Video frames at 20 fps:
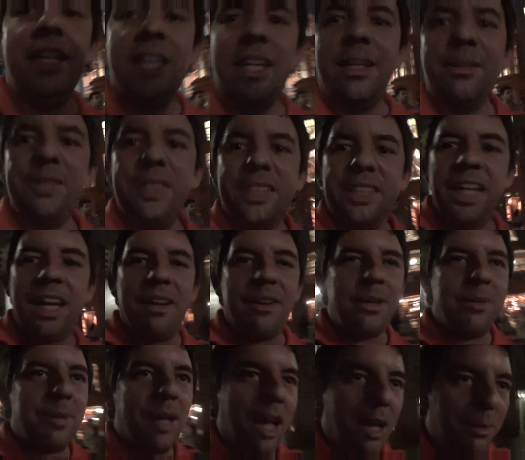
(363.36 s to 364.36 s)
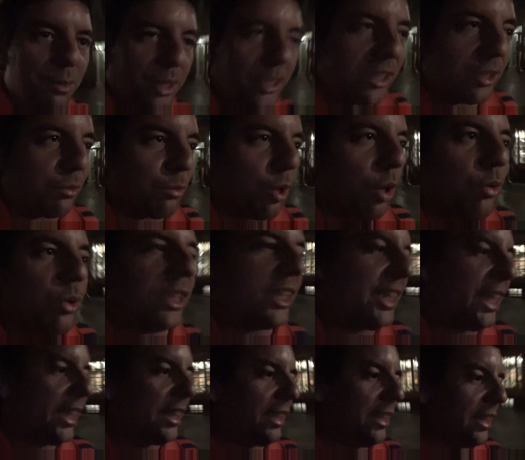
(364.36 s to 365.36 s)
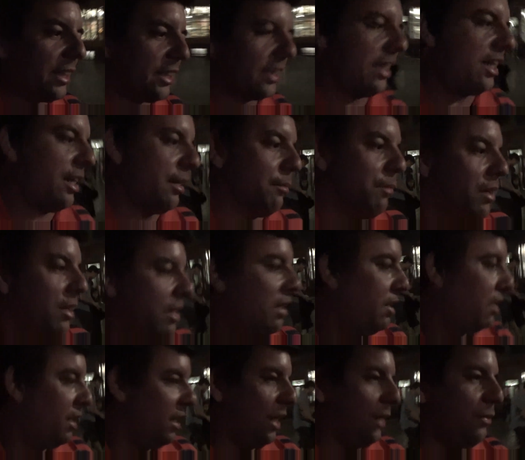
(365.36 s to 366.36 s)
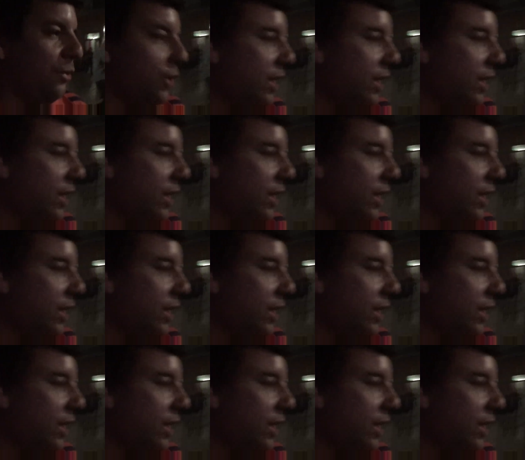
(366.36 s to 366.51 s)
it was scary, but I was in row six this time. If you